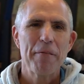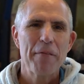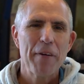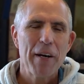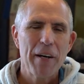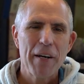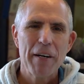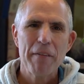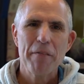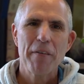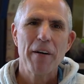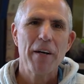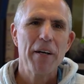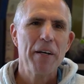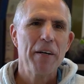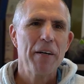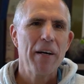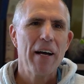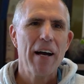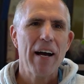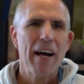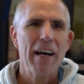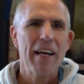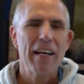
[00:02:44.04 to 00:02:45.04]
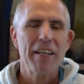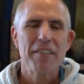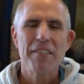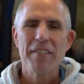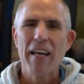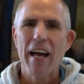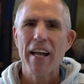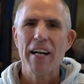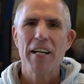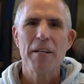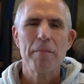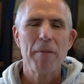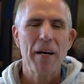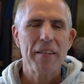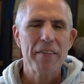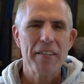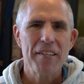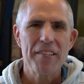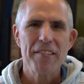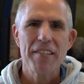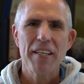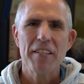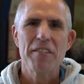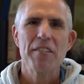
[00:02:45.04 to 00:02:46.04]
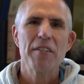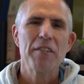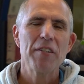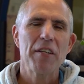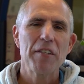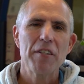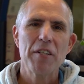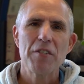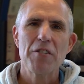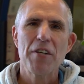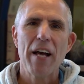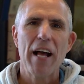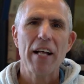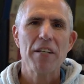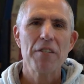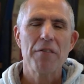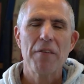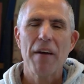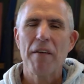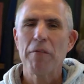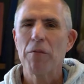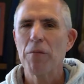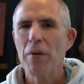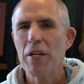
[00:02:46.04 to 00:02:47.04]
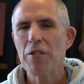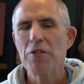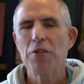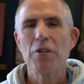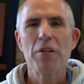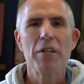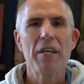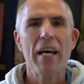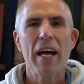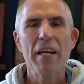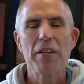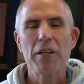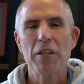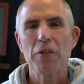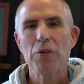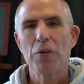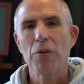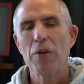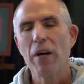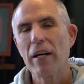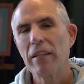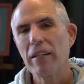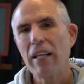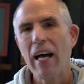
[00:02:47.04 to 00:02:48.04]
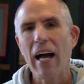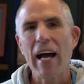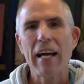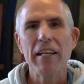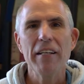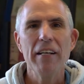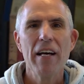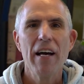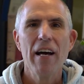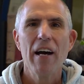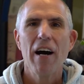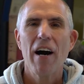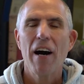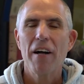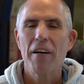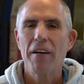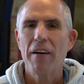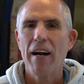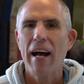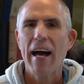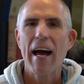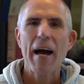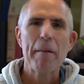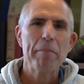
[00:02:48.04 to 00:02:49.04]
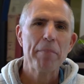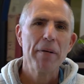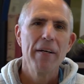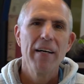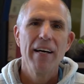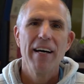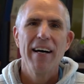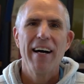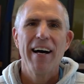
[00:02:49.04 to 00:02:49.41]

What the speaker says: Very, very excited about this 60-60 challenge. If you haven't registered yet, you can do it online on our app.